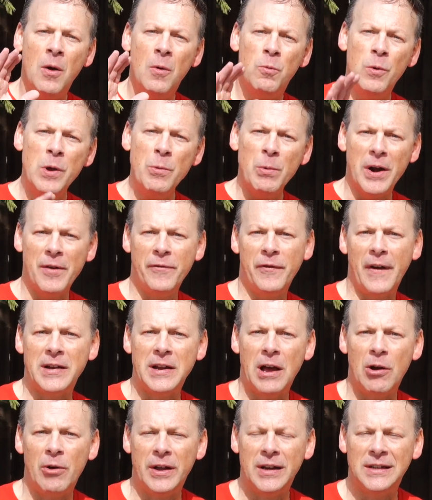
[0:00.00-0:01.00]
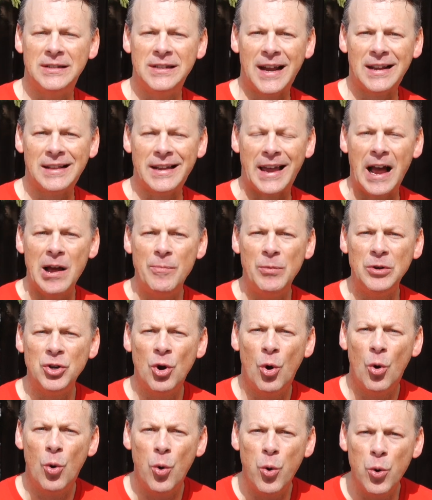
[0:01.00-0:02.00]
we want to find out exactly how much
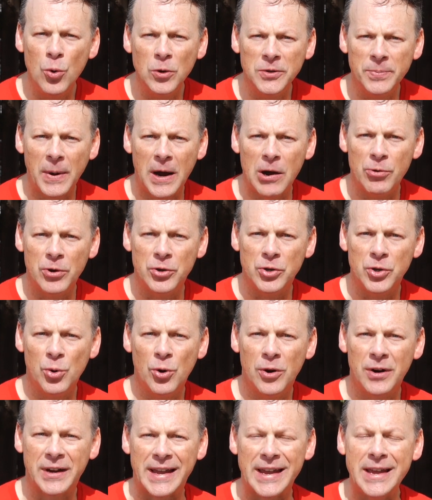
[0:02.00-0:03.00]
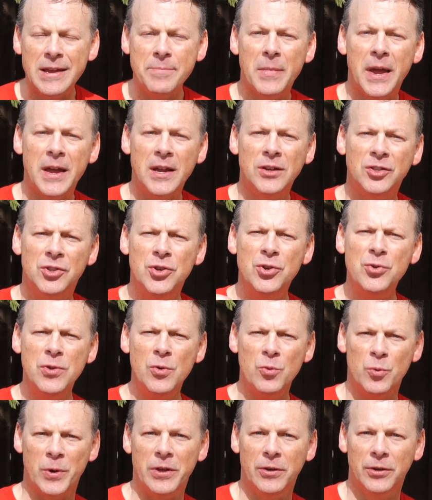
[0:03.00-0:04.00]
horsepower and torque it makes to
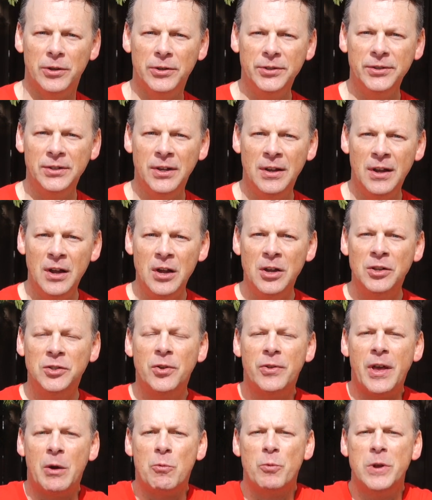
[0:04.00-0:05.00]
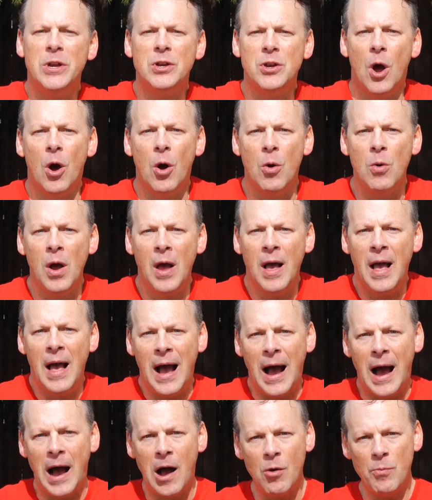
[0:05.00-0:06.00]
the wheels so that we know
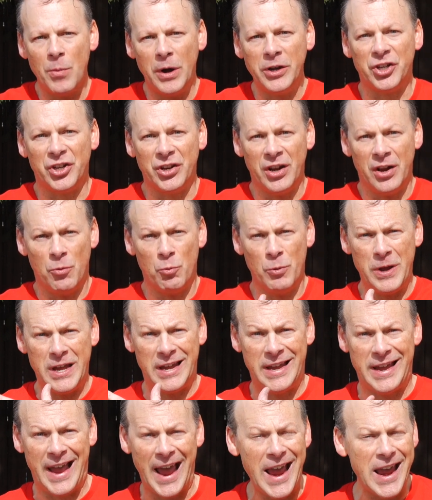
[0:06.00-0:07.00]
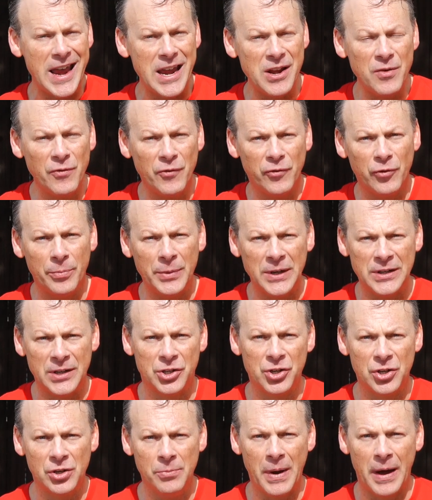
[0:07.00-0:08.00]
how much we gain from
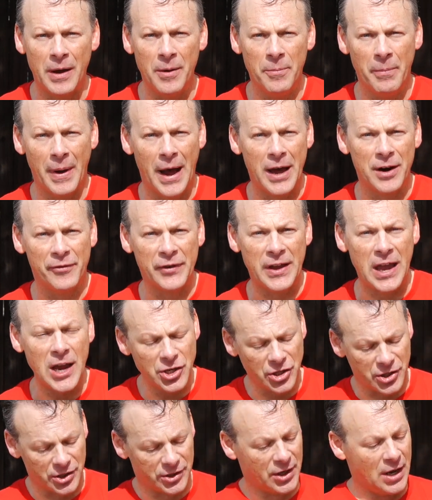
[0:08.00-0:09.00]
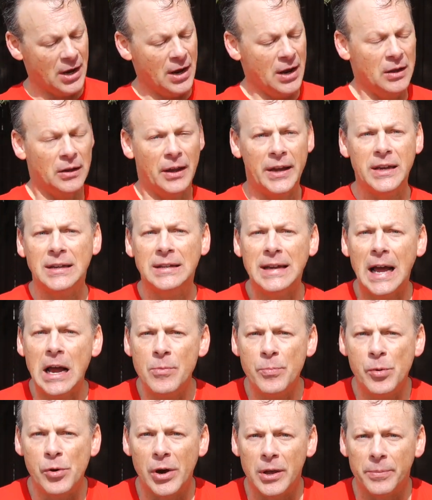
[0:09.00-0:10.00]
additional modifications, like a
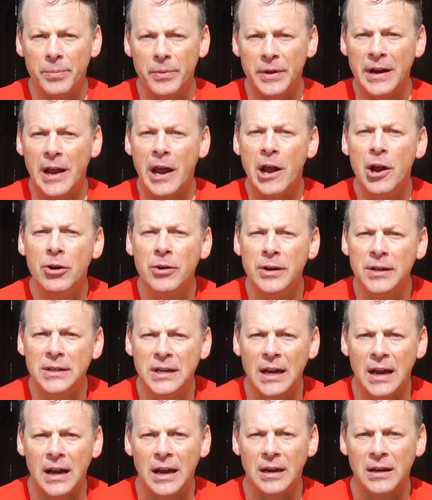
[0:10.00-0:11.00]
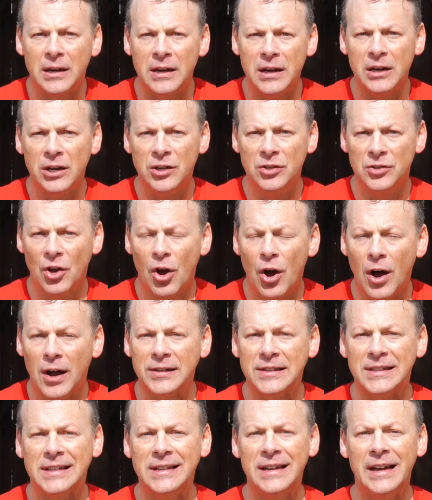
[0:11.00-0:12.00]
downpipe, an air intake, an
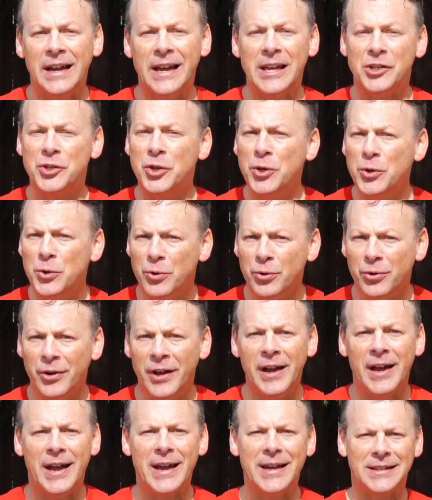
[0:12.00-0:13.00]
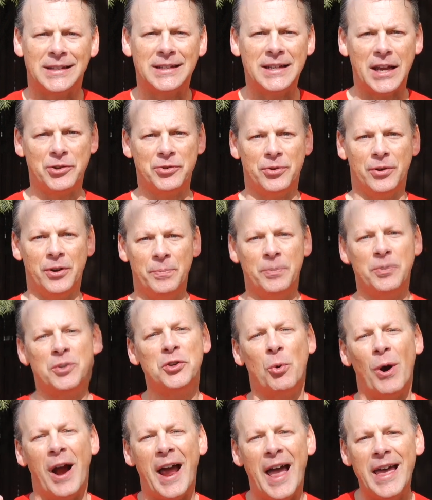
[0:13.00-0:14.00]
exhaust, a tune, etc.
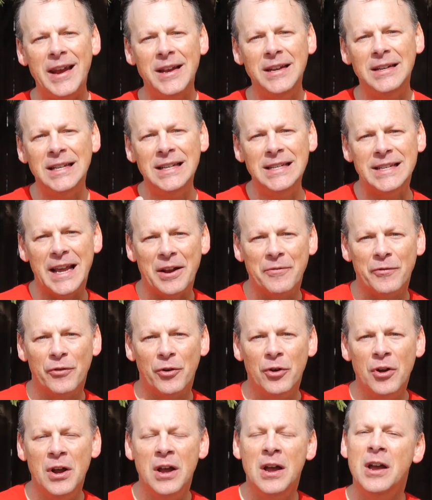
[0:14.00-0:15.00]
So we're headed to Denver